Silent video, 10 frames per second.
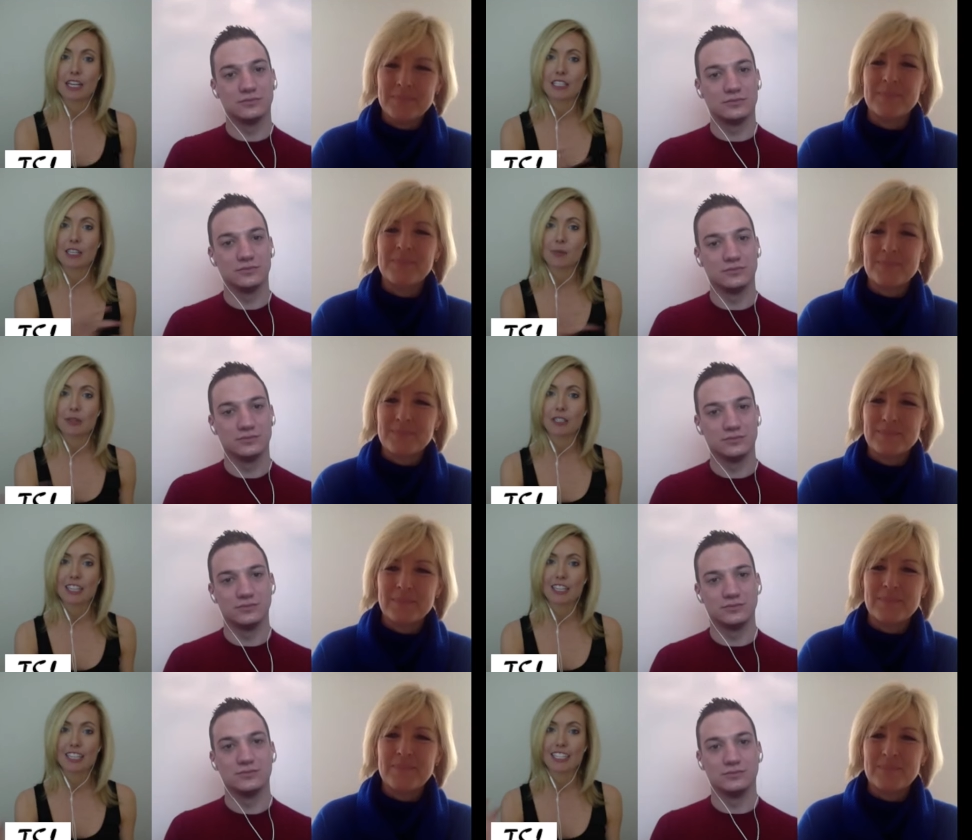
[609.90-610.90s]
Speaker 1: that's
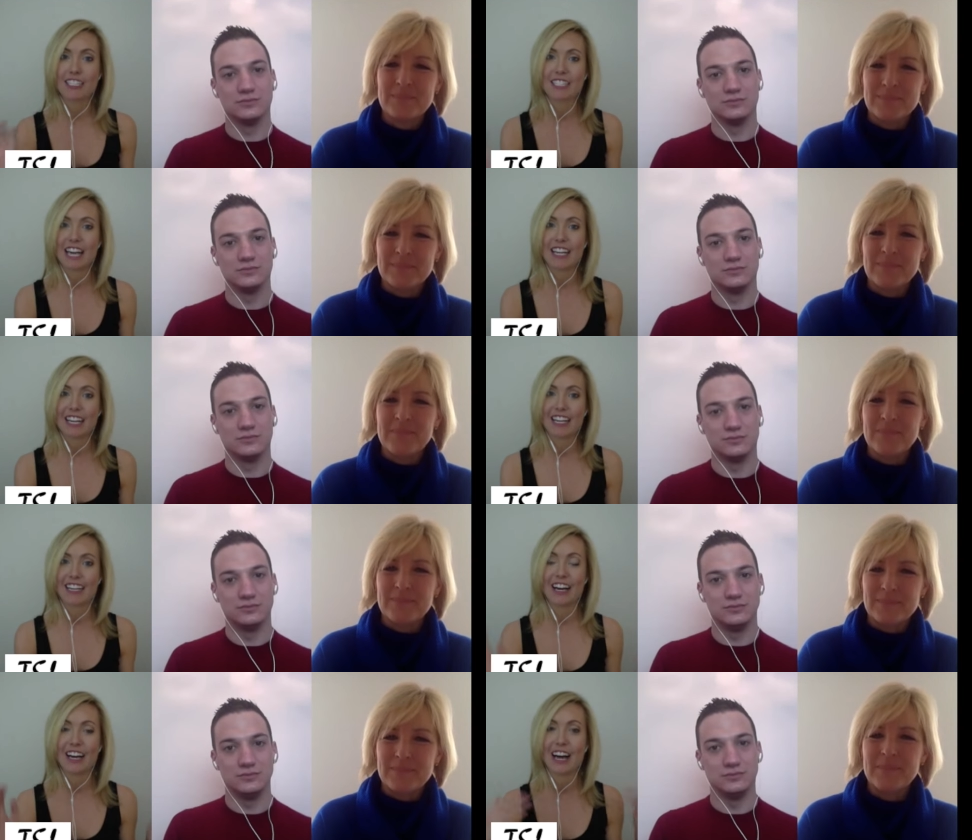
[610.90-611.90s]
implicitly stated?
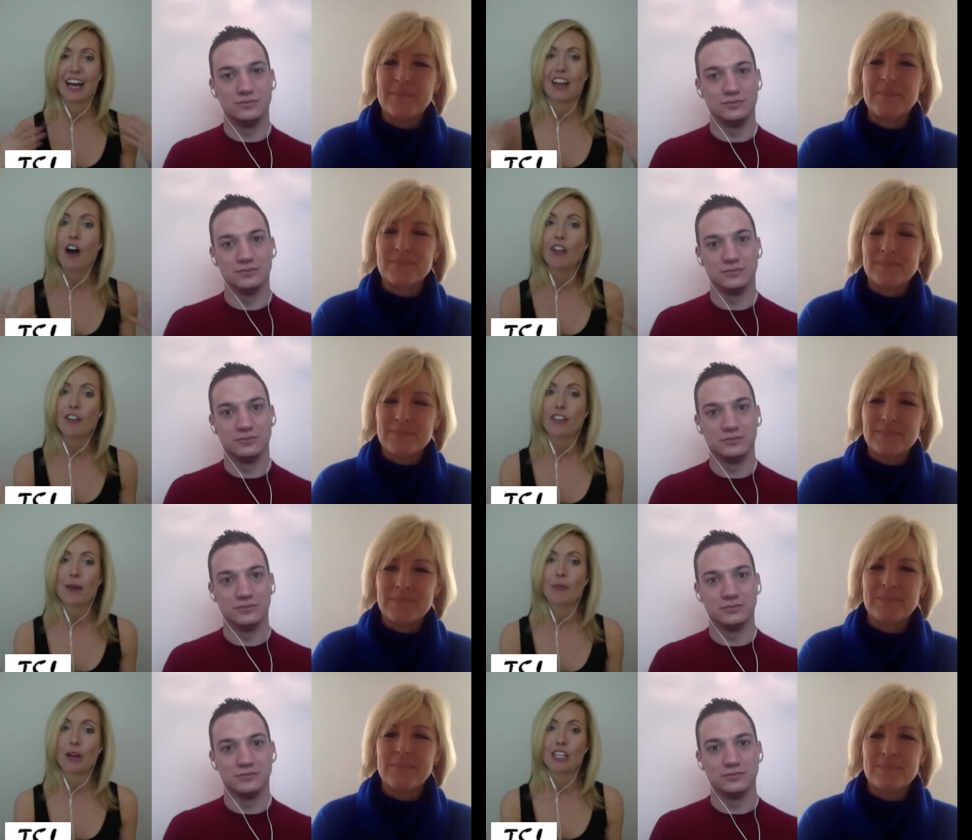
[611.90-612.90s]
All of
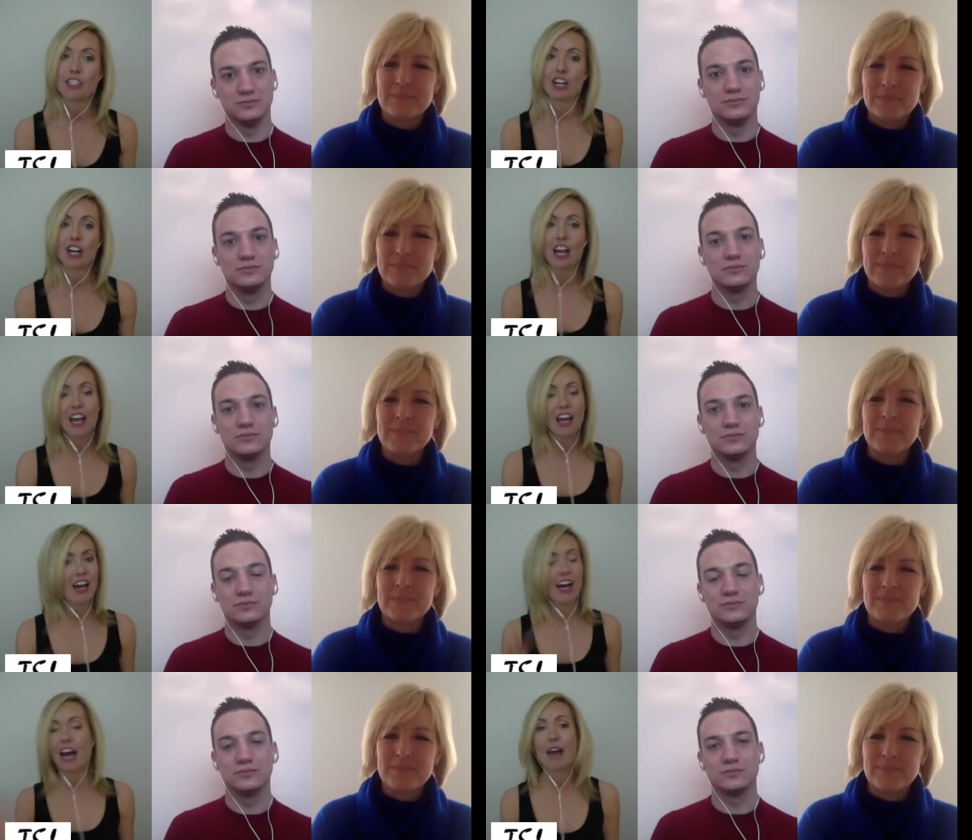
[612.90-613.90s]
that pressure
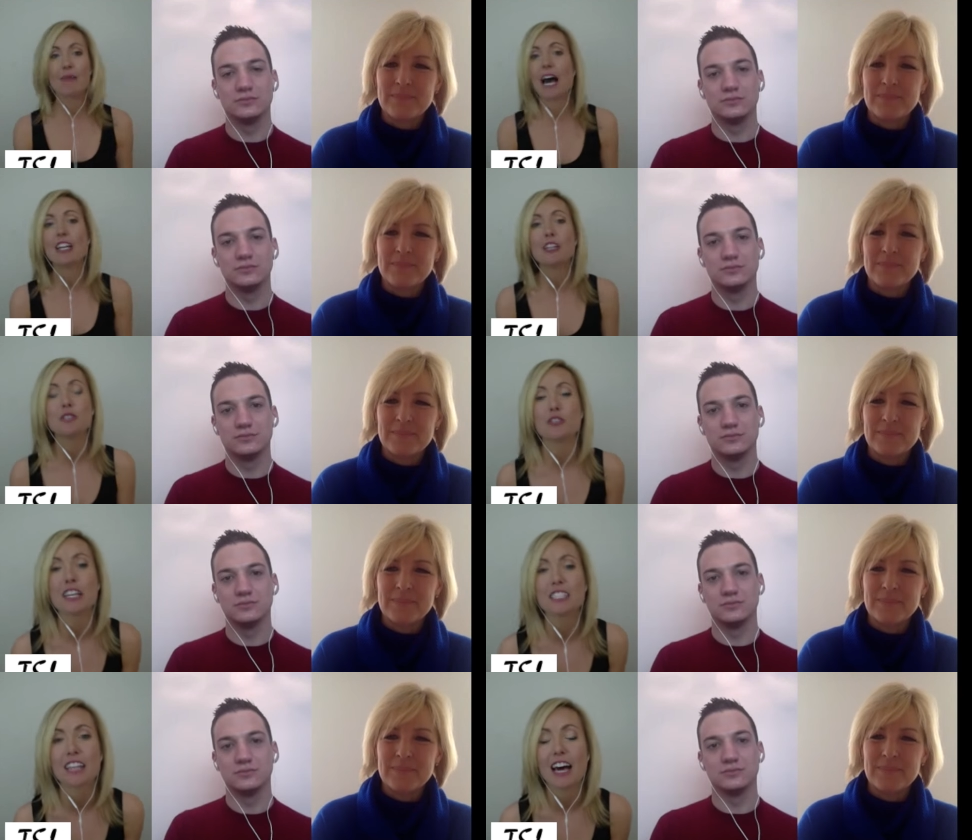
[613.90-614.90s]
I mean, how do you
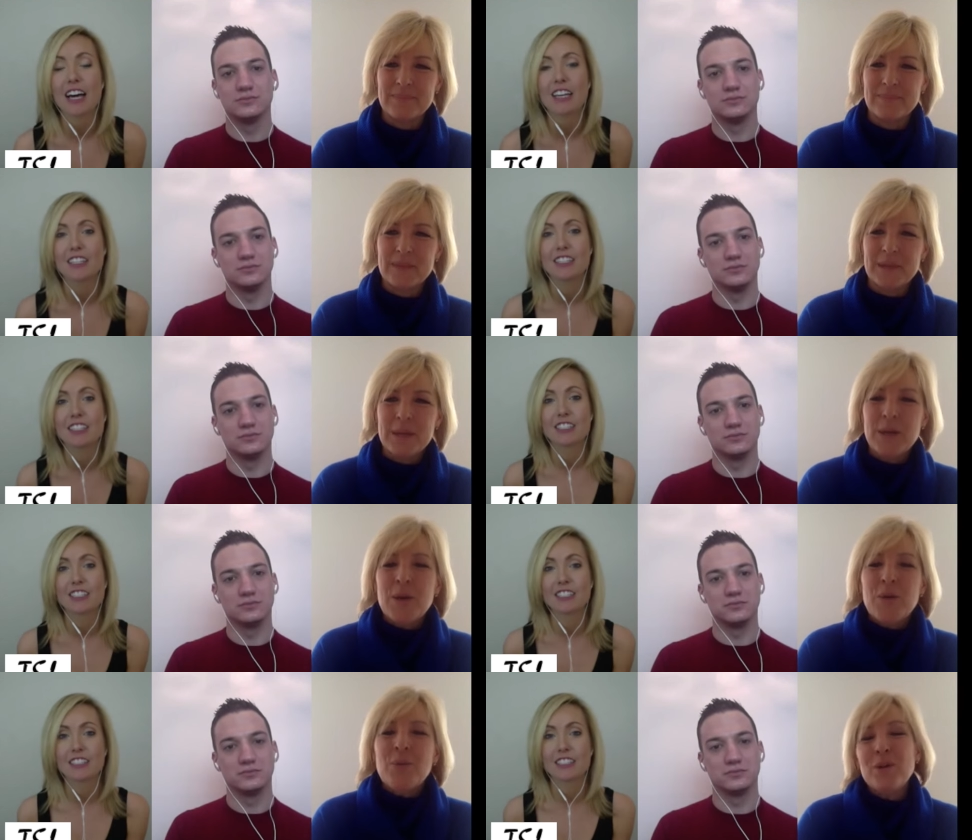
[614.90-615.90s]
address that?
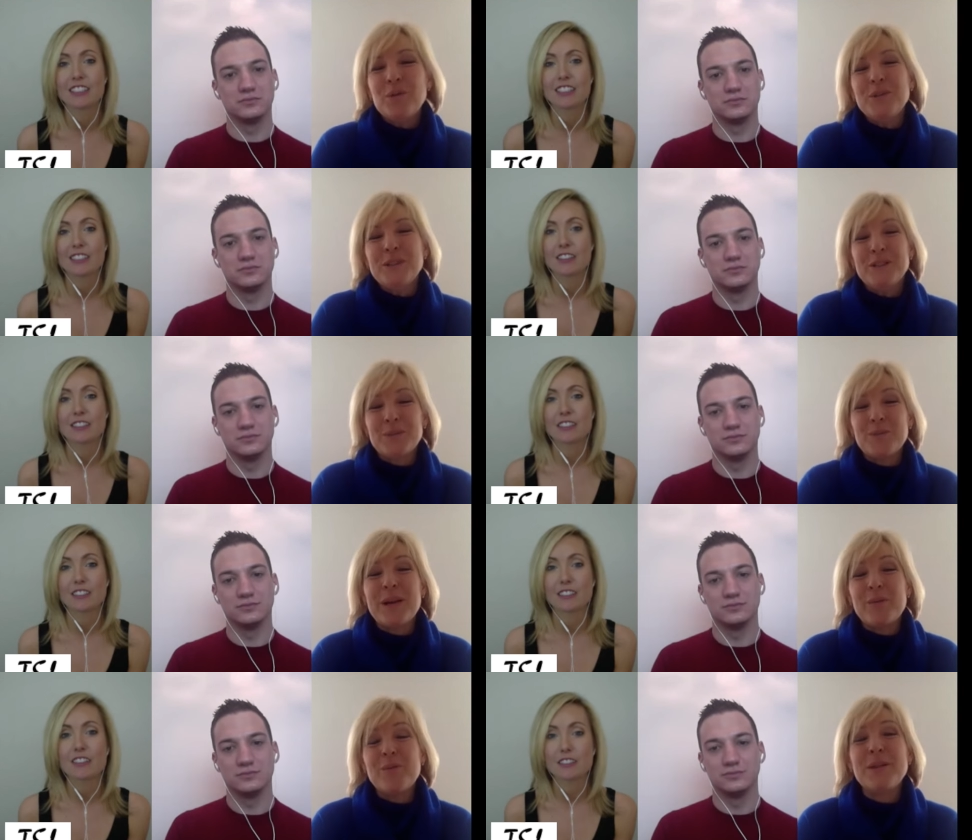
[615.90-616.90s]
Speaker 2: Well, was
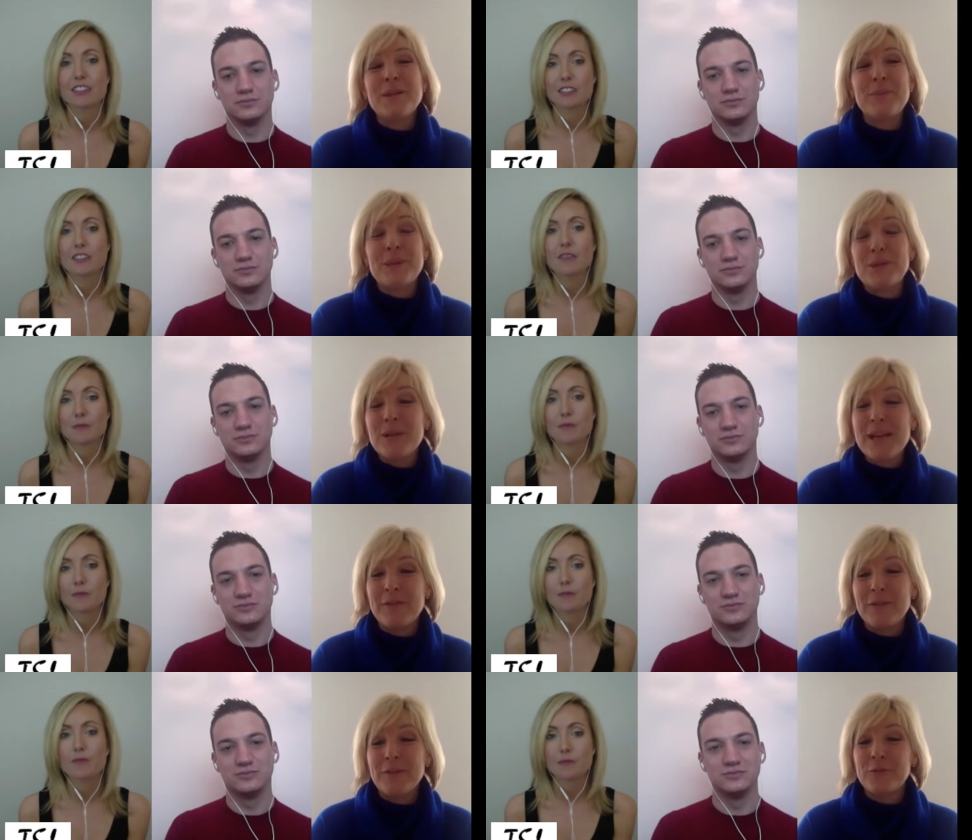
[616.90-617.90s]
what, what the beauty
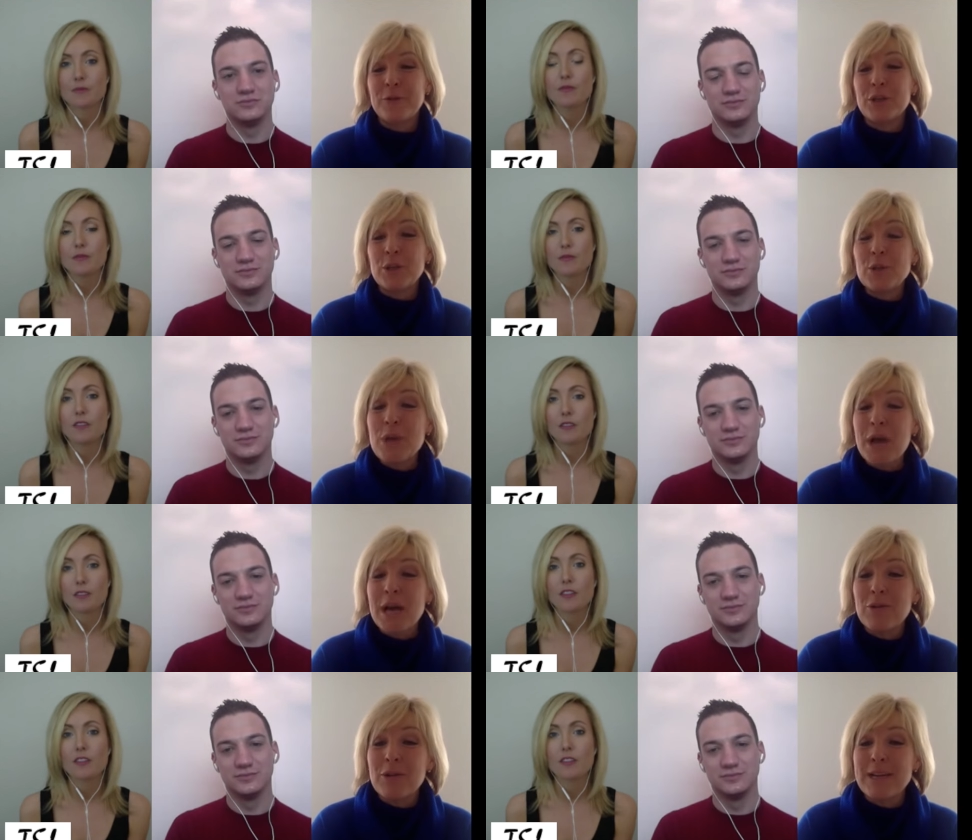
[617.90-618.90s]
of it for
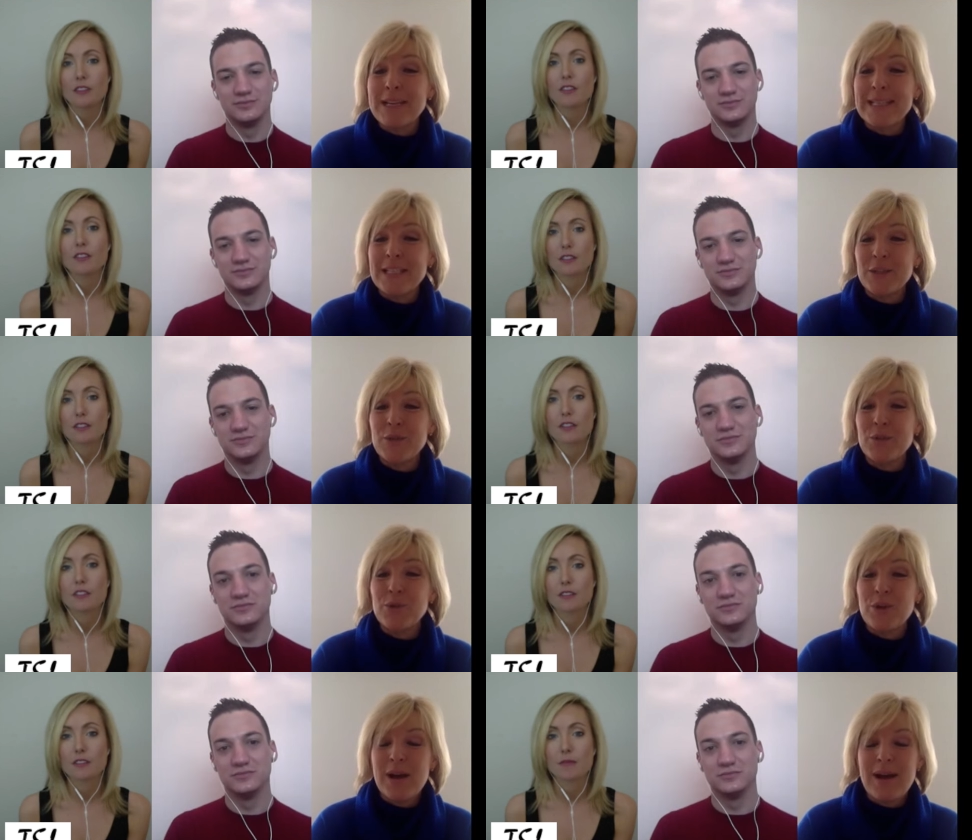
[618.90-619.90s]
Yuna going
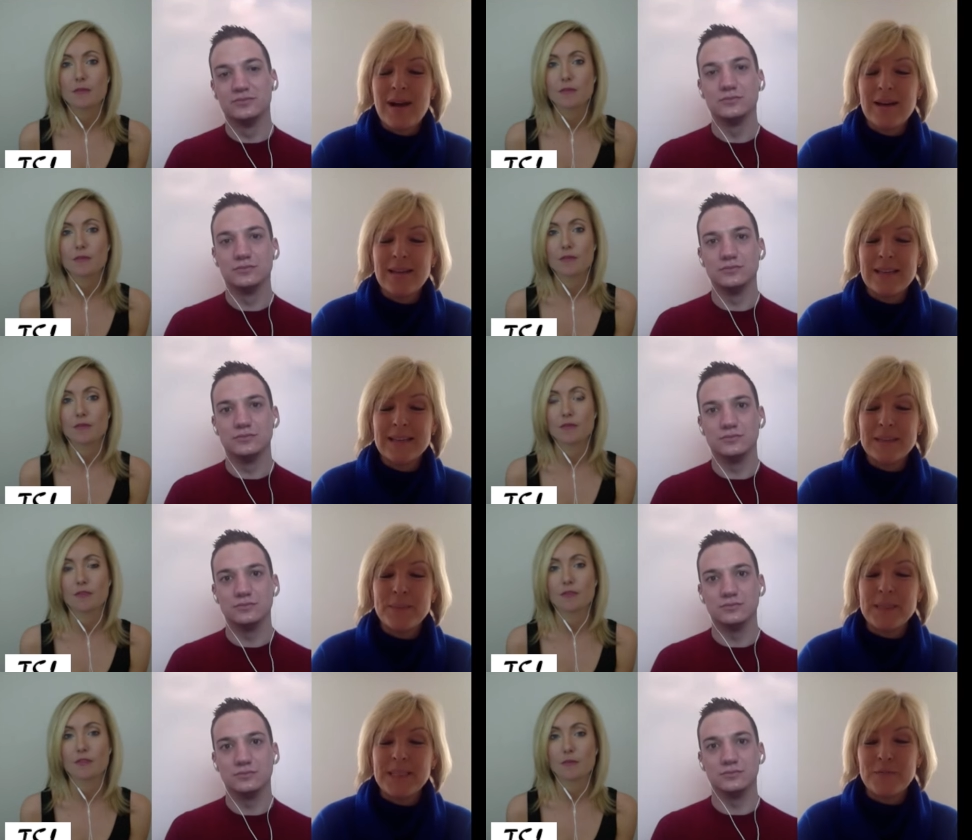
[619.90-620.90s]
into uh, the
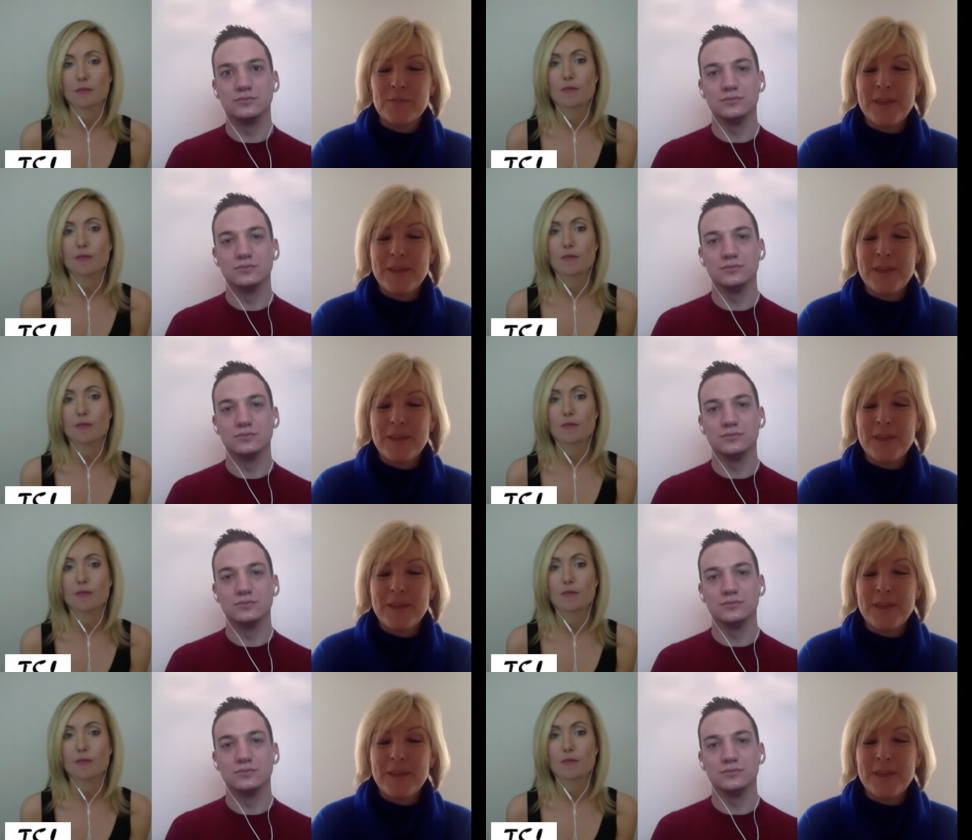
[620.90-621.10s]
Olympics in